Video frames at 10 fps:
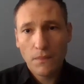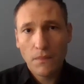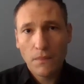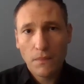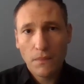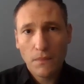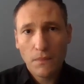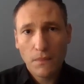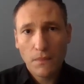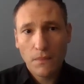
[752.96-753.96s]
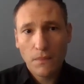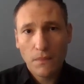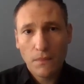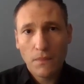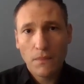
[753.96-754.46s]

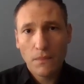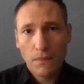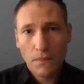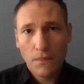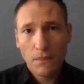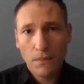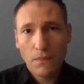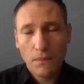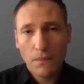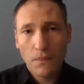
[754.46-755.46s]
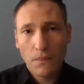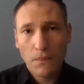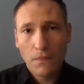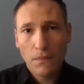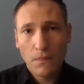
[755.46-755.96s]

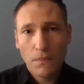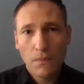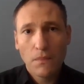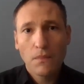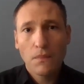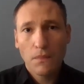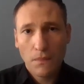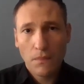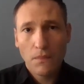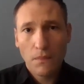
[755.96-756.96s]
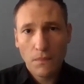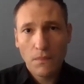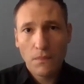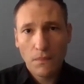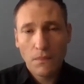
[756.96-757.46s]

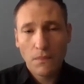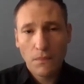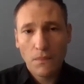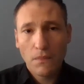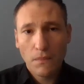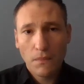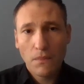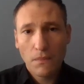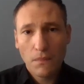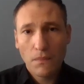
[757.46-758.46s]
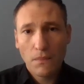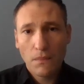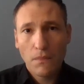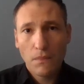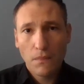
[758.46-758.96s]

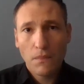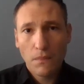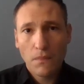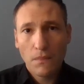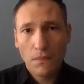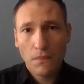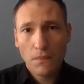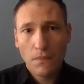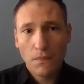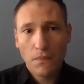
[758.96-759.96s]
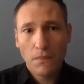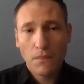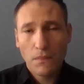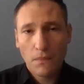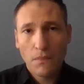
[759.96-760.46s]

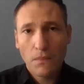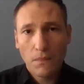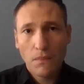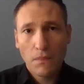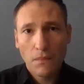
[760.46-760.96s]
[no speech]